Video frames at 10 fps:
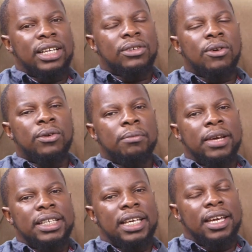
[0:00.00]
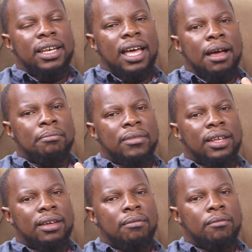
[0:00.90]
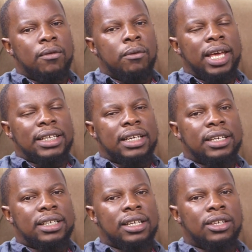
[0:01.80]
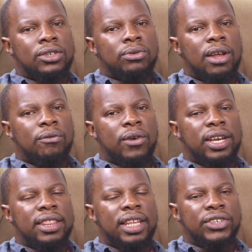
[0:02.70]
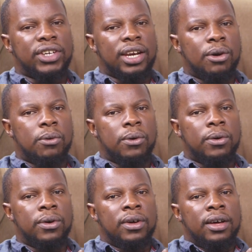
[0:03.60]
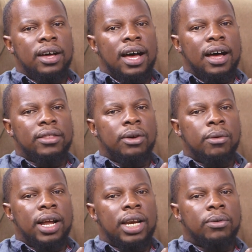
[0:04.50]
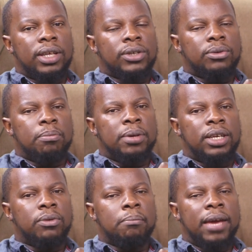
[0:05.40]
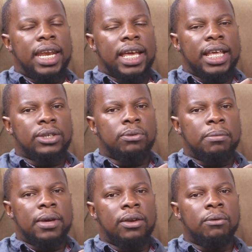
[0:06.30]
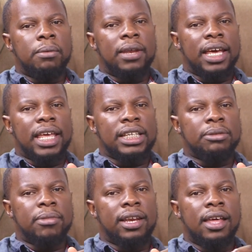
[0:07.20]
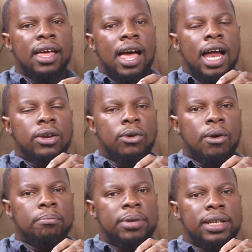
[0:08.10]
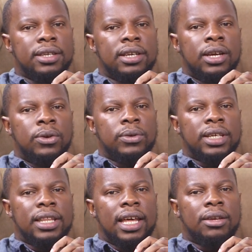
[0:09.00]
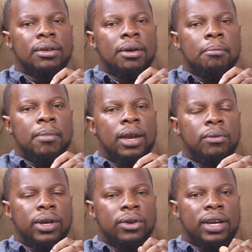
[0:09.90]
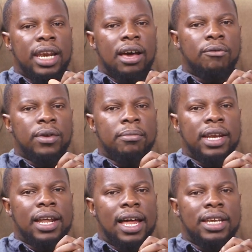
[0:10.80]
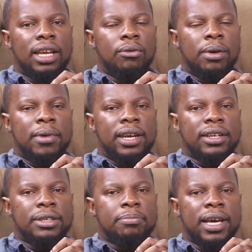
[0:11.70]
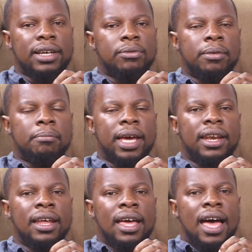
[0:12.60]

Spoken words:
I'll just conclude by saying, we as Christians should avoid the gender war. The world wants to pit men against women against men, and to compete. to say that men will not love women until women respect men,